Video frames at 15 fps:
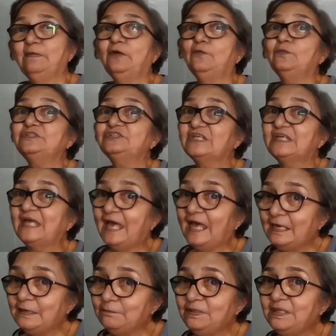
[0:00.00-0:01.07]
and which
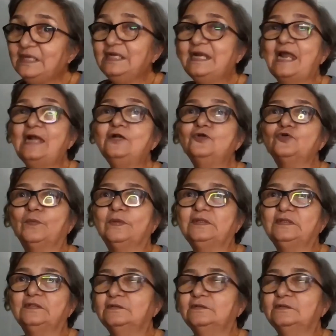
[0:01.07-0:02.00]
can be dealt with